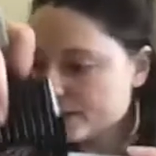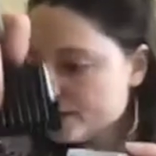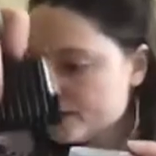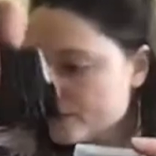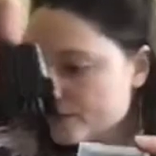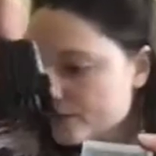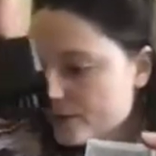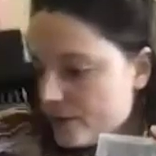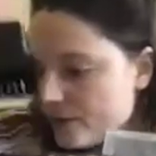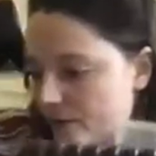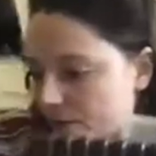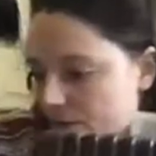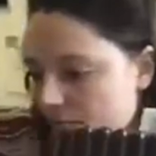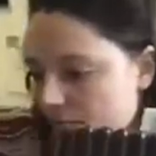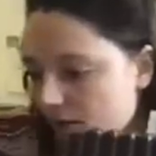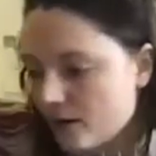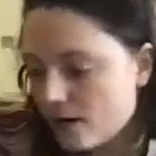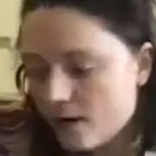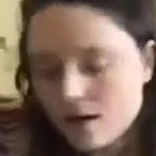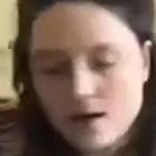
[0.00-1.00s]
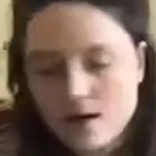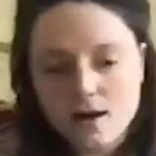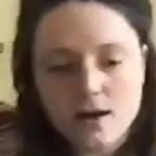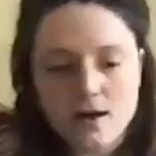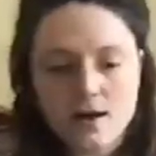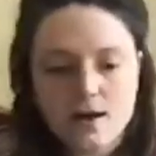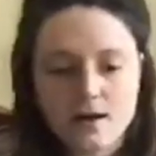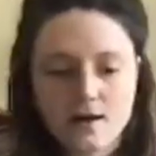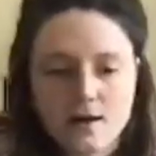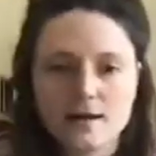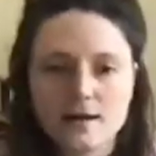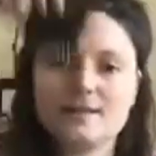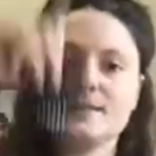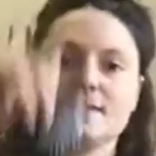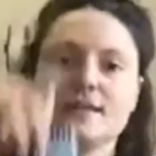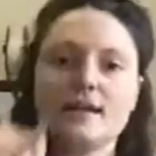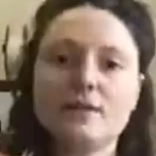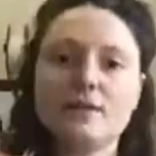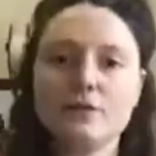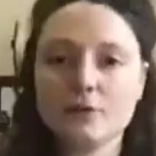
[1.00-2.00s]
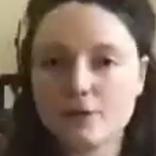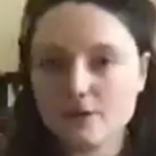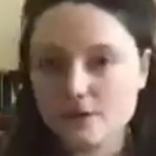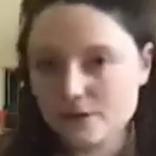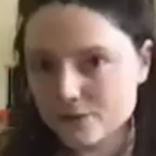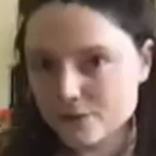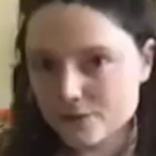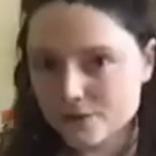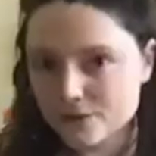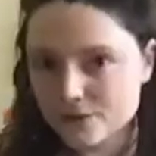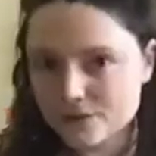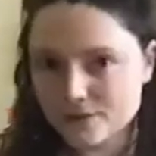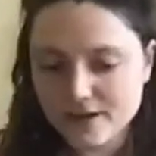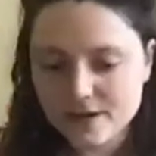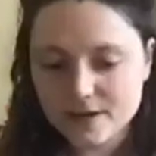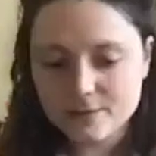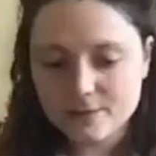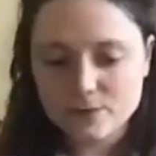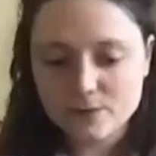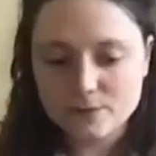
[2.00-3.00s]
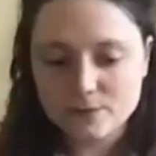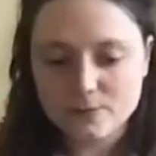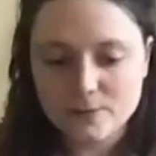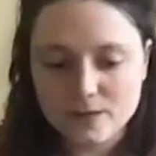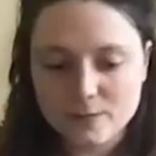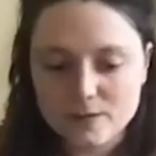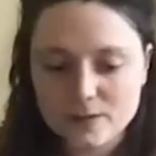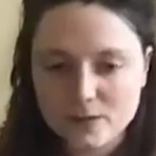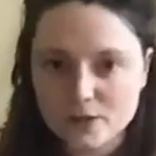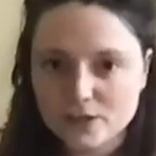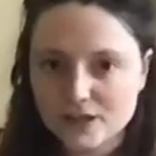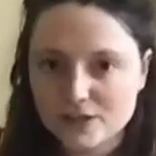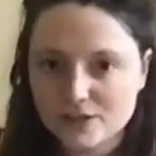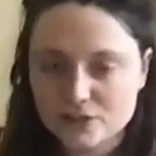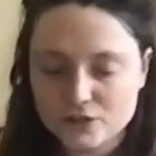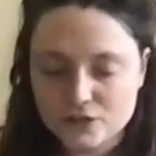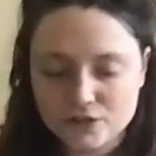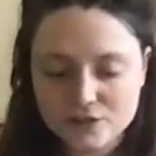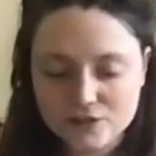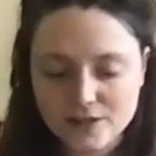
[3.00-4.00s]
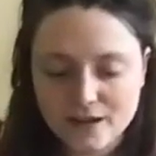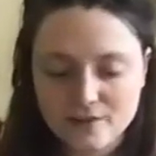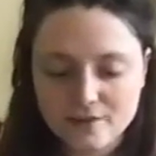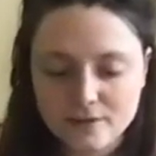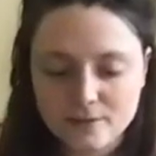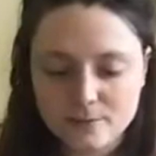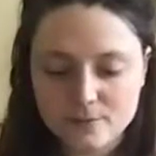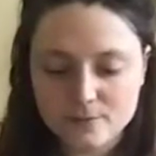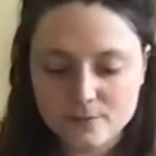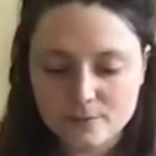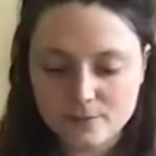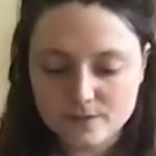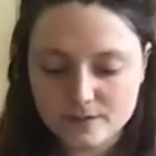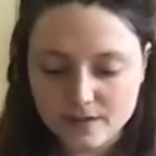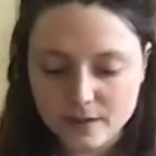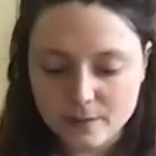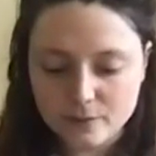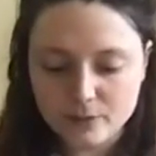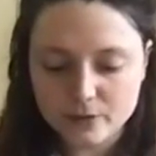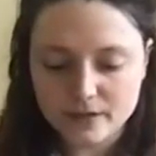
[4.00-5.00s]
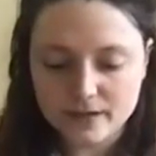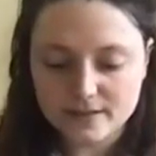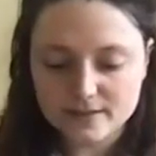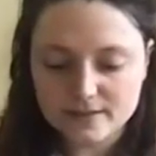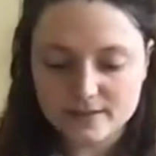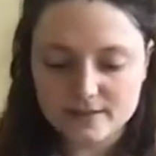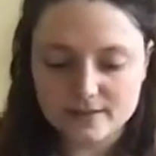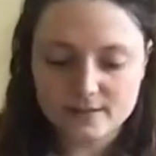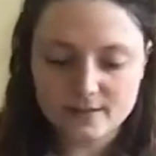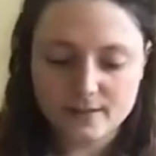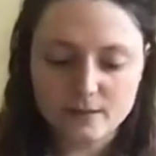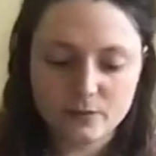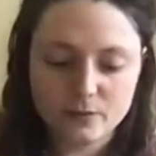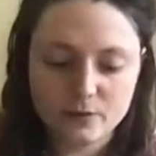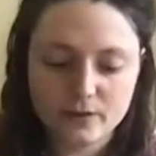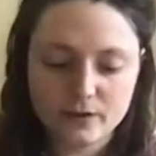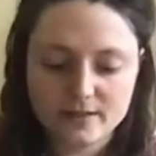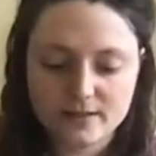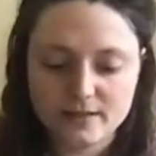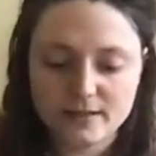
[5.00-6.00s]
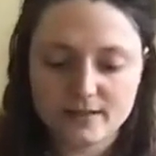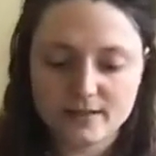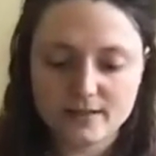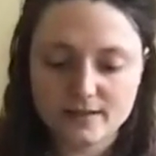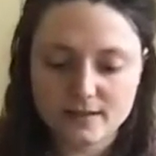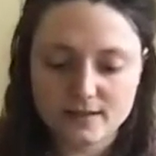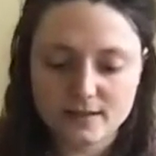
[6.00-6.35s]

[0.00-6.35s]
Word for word: So uh, I'd say for this first time, maybe you can just have them separate separated